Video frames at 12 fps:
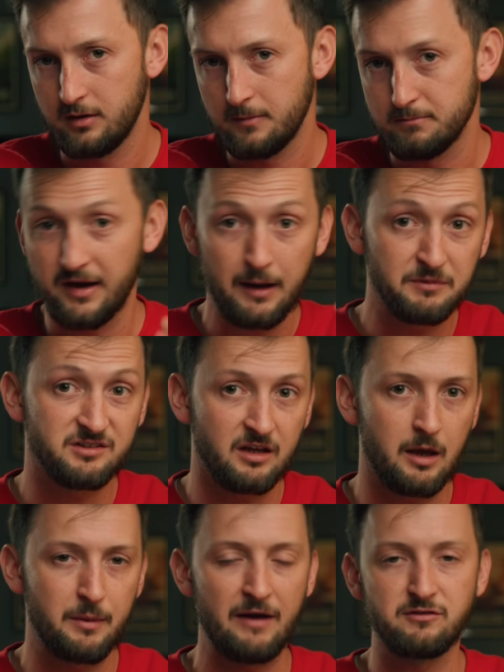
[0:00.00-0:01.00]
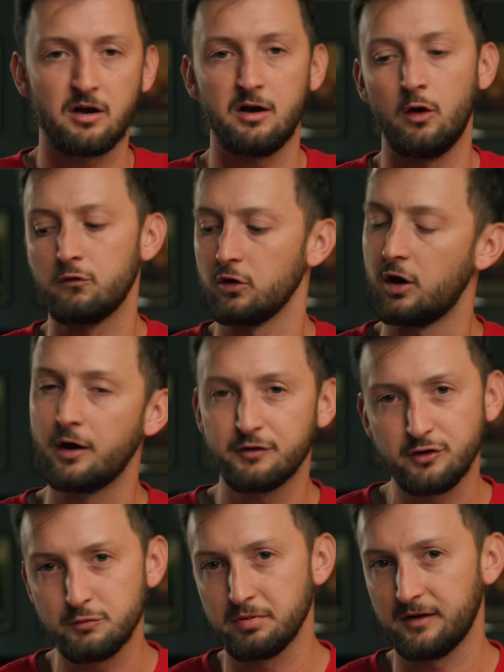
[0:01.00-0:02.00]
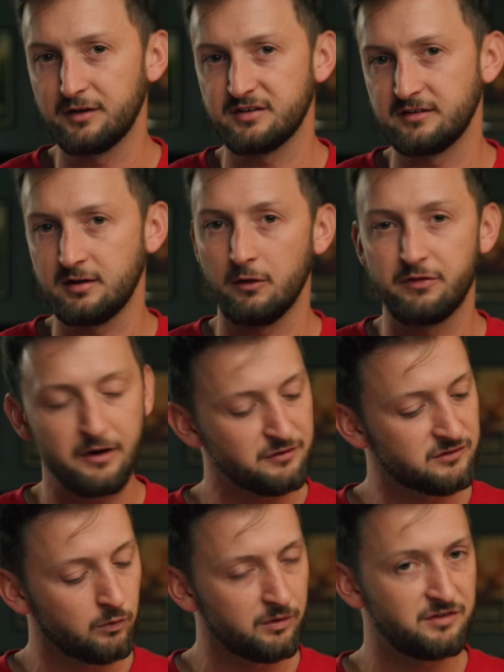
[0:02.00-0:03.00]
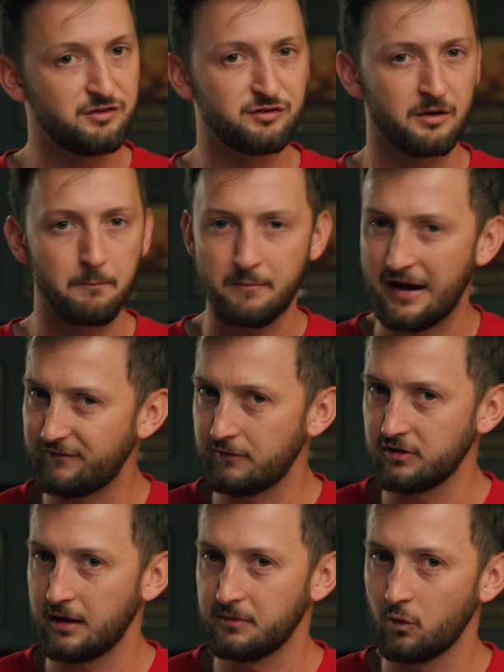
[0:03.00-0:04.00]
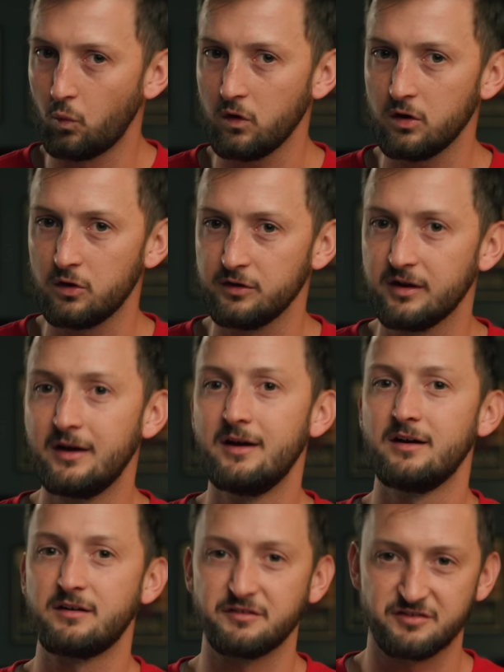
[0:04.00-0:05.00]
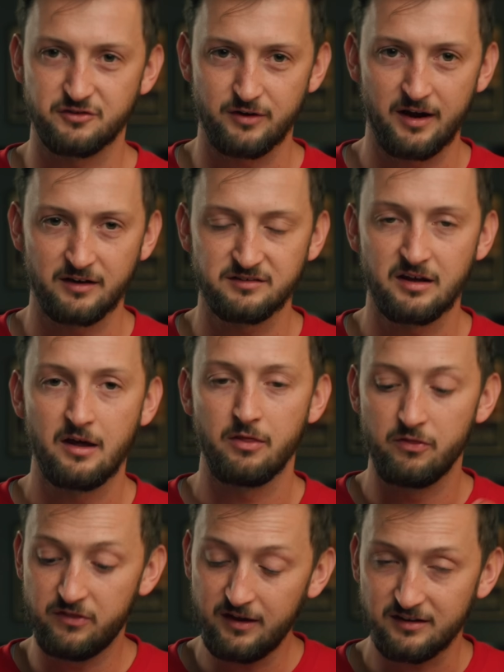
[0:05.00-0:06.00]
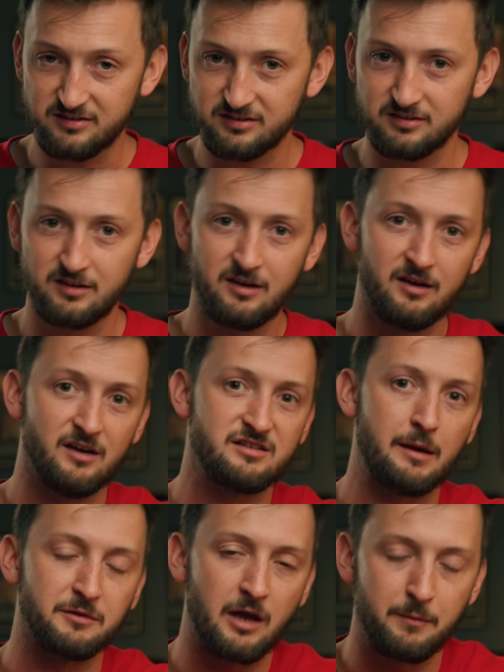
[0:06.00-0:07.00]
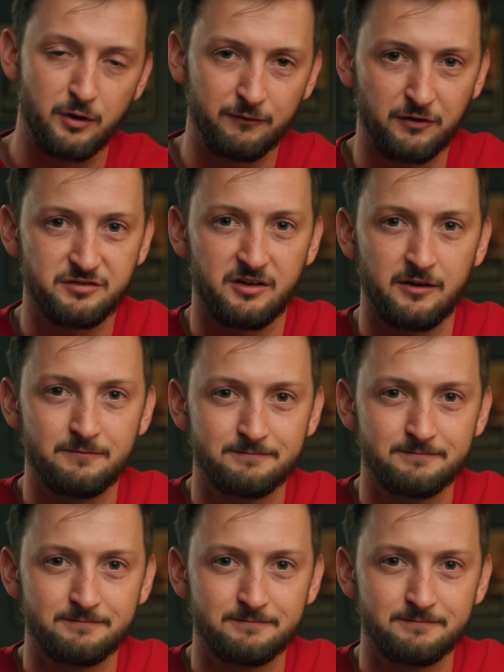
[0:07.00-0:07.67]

My name is Sam, and I've taught over 100 new players how to tell their stories using my favorite game in the world, Dungeons & Dragons. This is Tabletop University.